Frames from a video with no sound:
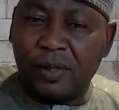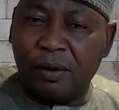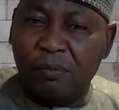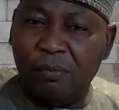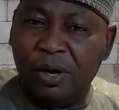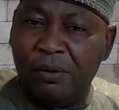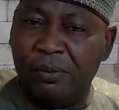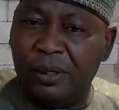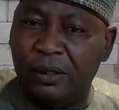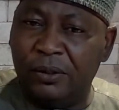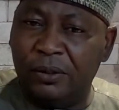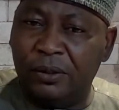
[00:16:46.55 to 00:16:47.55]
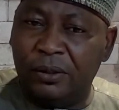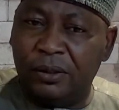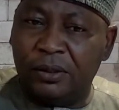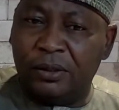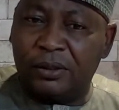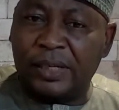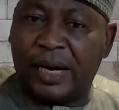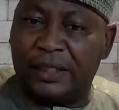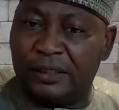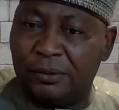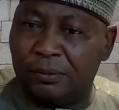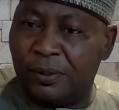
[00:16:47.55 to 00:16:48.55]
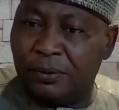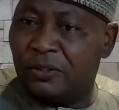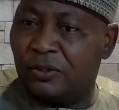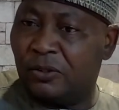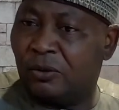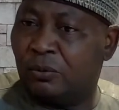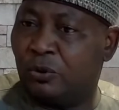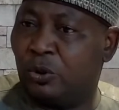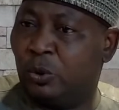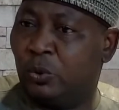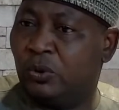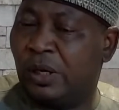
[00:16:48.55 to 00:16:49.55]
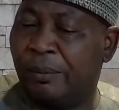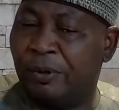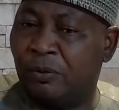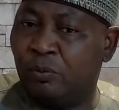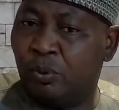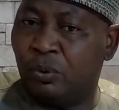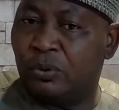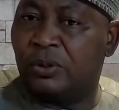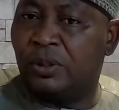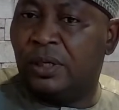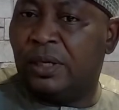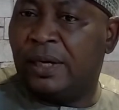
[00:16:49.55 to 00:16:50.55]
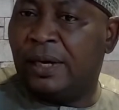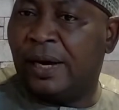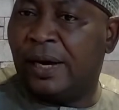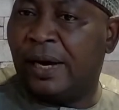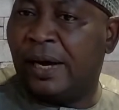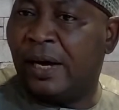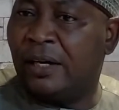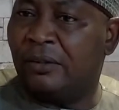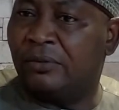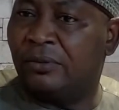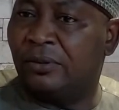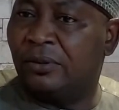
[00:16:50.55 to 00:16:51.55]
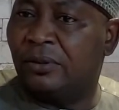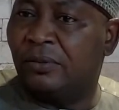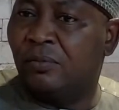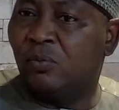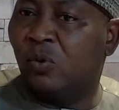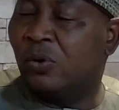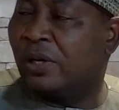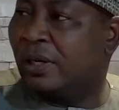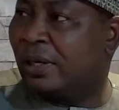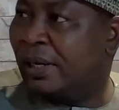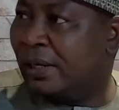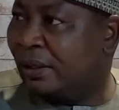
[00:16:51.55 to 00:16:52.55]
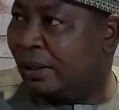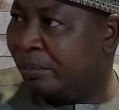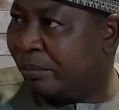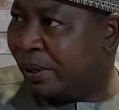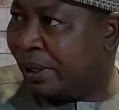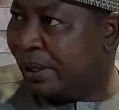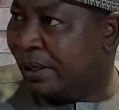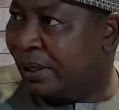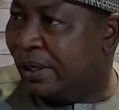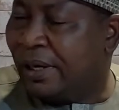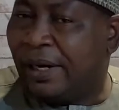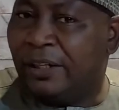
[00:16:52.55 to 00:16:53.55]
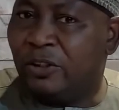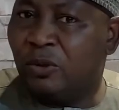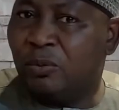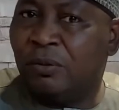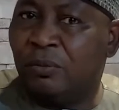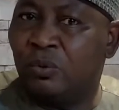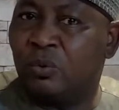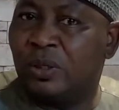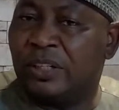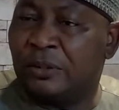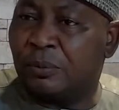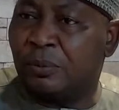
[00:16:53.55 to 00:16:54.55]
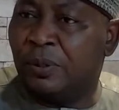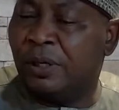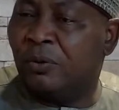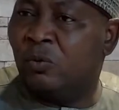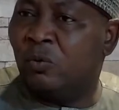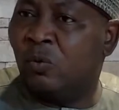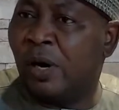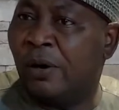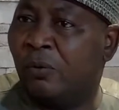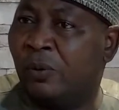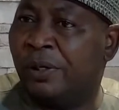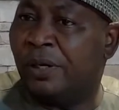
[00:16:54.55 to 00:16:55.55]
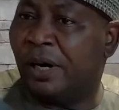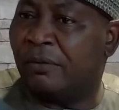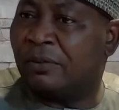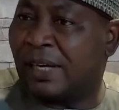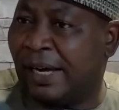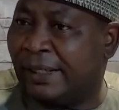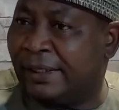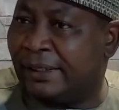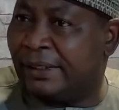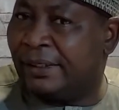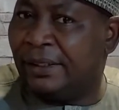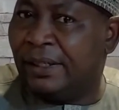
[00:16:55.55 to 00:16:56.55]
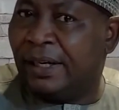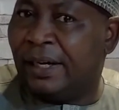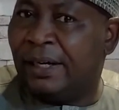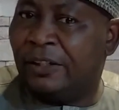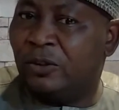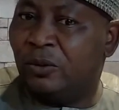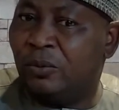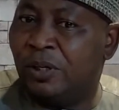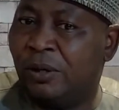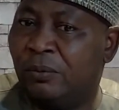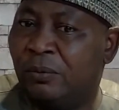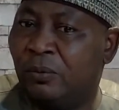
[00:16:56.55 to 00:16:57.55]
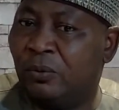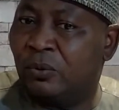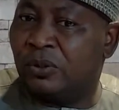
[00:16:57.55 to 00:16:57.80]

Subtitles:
maybe 30 pairs of shoes, I mean boots, and I have more than that number, I should be able to explain why we have 30, and I should be able to